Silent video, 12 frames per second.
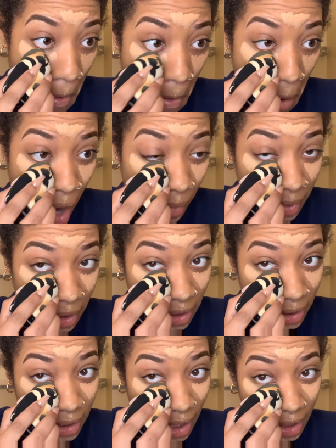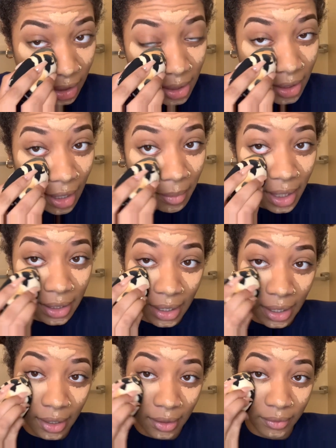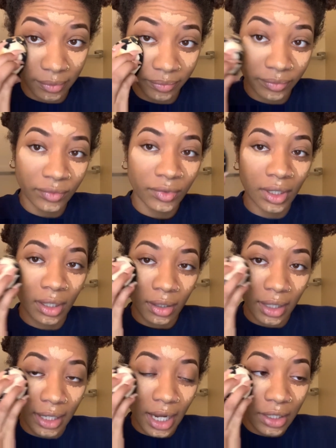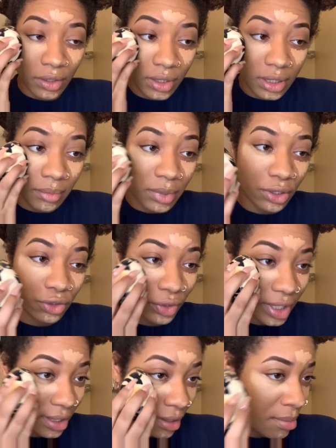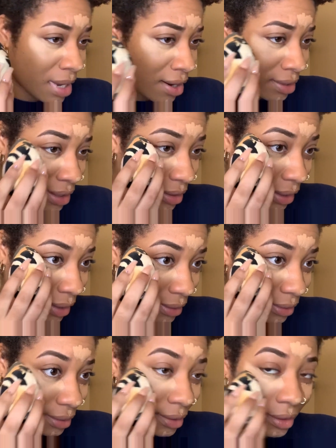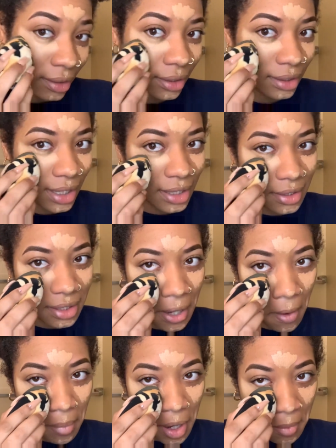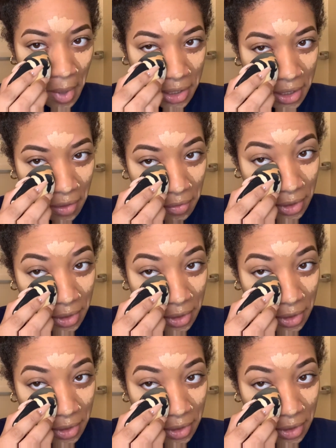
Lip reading: I'm really just taking it day by day. Like I used to be stressing about it, like, cause I used to compare myself to